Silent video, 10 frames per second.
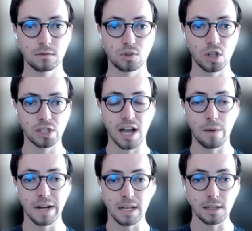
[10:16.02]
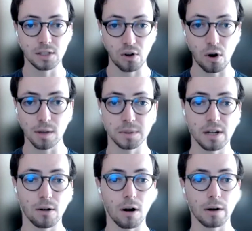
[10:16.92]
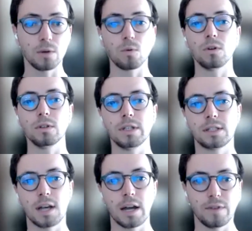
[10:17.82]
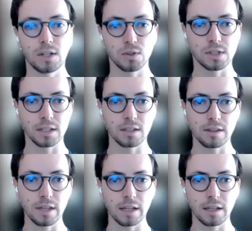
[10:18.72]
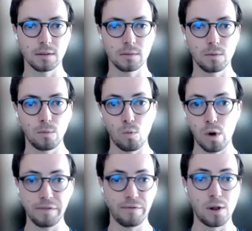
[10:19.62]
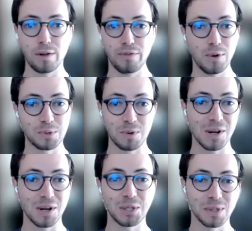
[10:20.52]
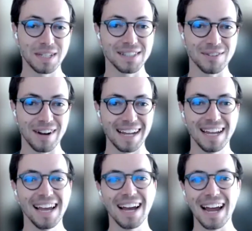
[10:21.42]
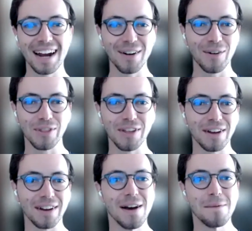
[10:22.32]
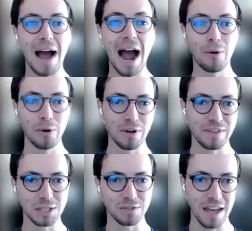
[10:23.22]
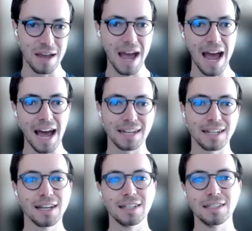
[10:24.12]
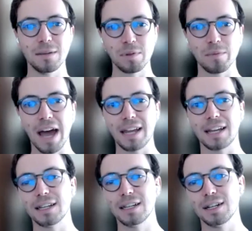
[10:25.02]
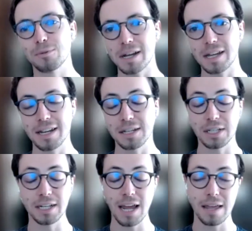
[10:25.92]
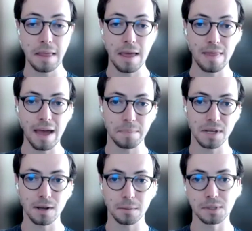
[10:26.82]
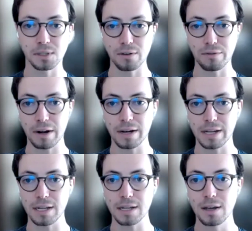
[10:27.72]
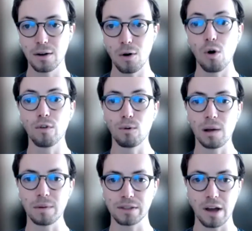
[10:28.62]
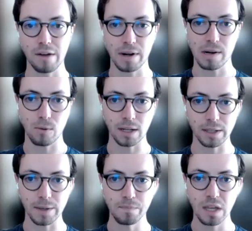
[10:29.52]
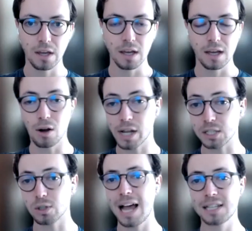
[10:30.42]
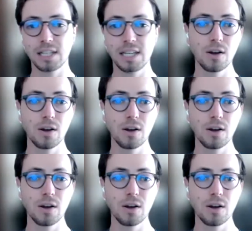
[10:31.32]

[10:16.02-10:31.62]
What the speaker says: just how many startups there are in the world, it's kind of interesting to think, what if all of those were countries, right? Or the power of each of them had diplomatic recognition. And that becomes a very overwhelming thought very quickly. Okay, so lastly, he